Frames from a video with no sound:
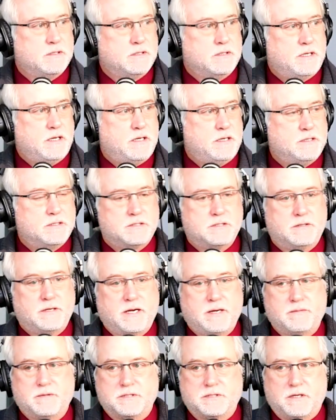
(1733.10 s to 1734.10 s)
and it's their
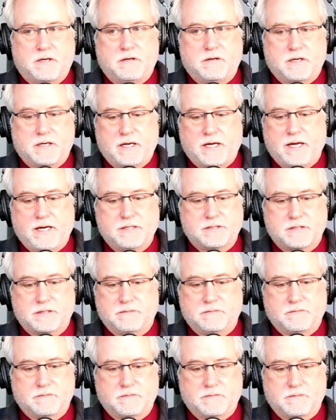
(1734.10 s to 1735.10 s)
neighbor's dog. And I ask
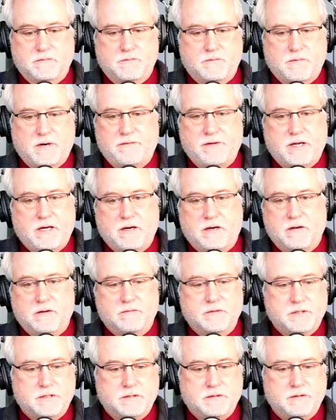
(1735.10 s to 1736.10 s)
them, well, have you gone
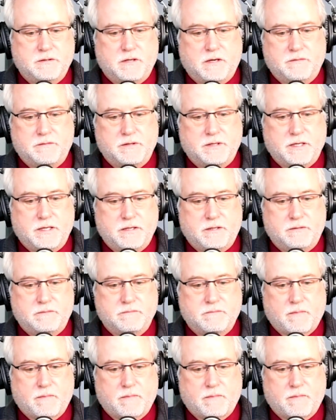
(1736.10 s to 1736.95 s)
over to and offered to help?